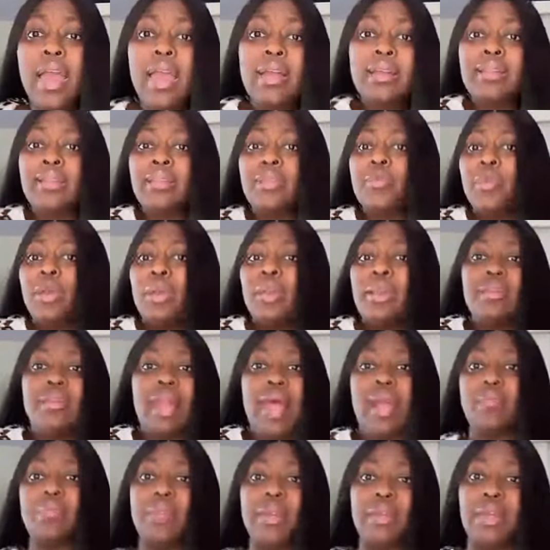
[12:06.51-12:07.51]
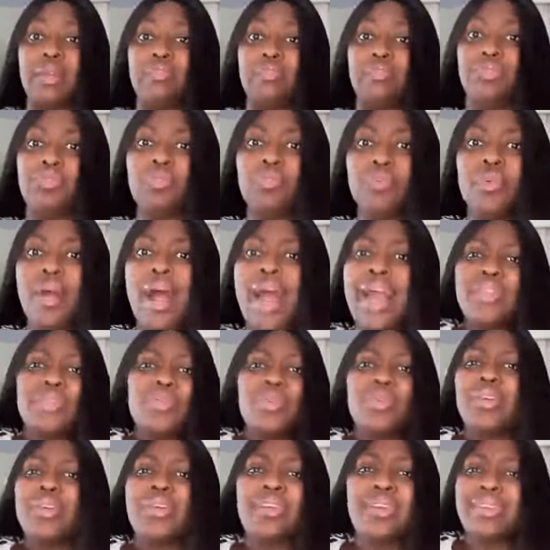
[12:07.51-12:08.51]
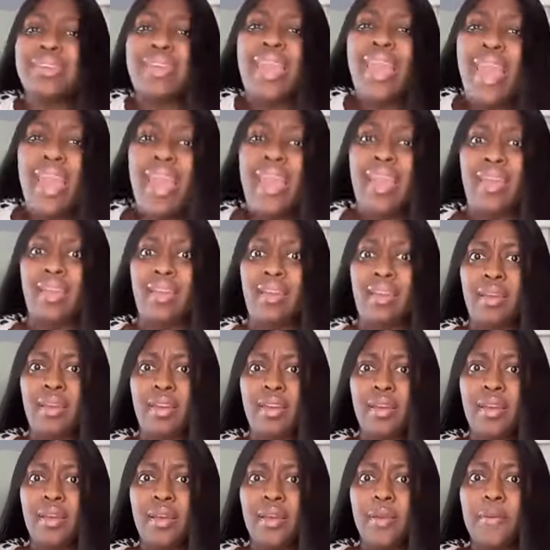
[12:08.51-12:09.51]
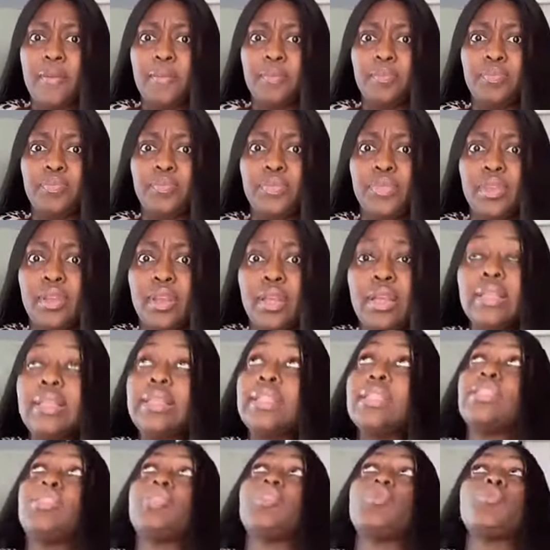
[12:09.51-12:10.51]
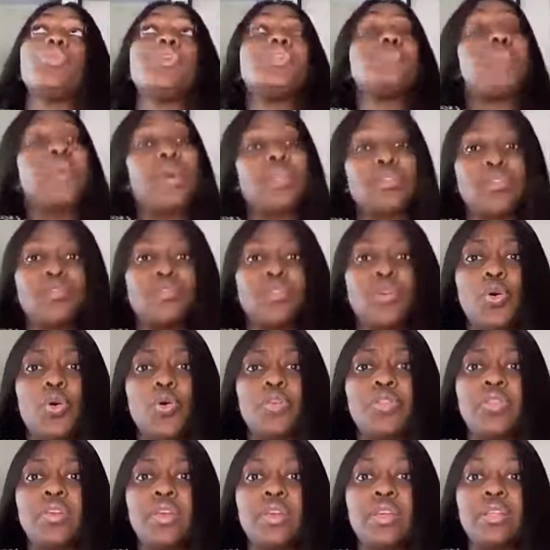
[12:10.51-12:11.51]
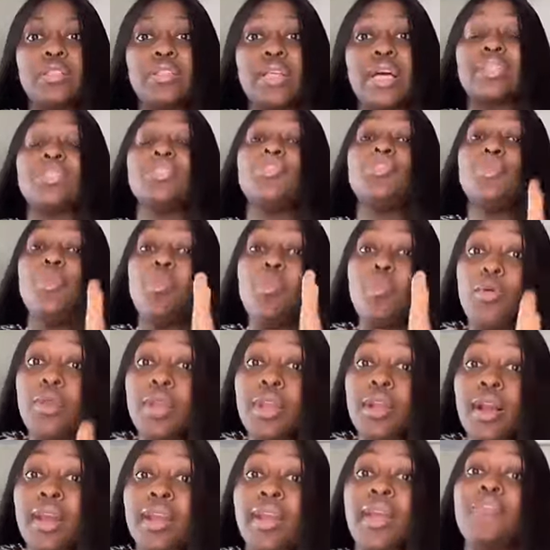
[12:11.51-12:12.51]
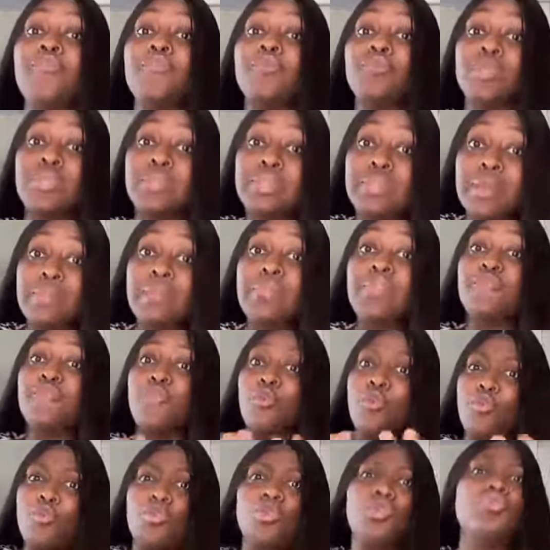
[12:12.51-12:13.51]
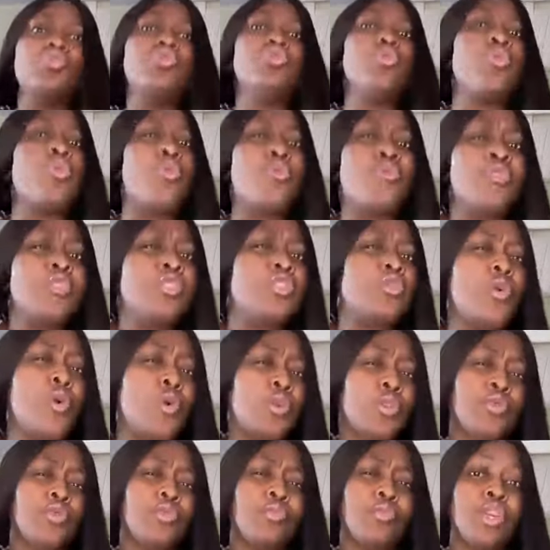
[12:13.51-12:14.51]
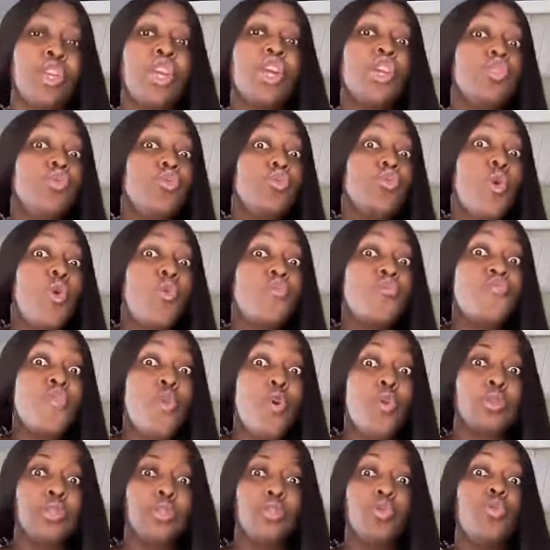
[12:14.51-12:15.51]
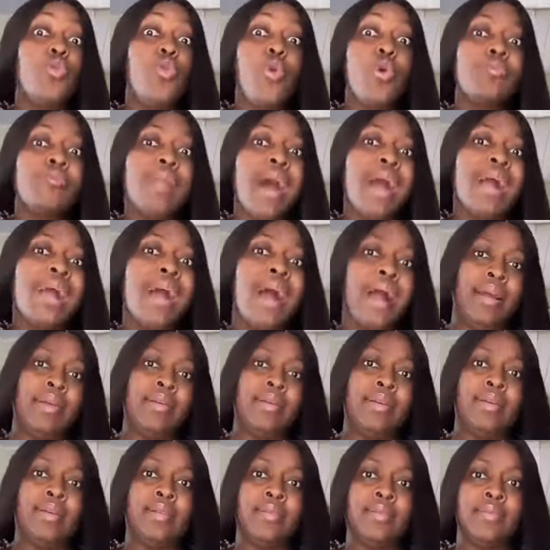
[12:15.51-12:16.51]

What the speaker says: Anything when like, make them do. I don't care. The sweet part of the whole thing is that you, Monica, if you see me for road, you know, go fit talk to me. You go run. You go bagger.